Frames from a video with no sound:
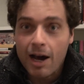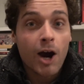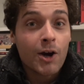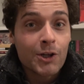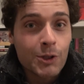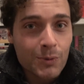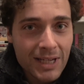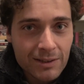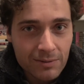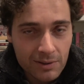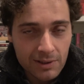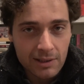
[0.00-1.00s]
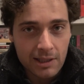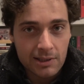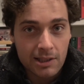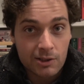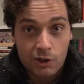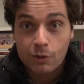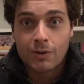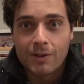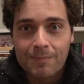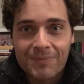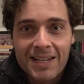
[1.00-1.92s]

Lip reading: Are you interested? I said, sure.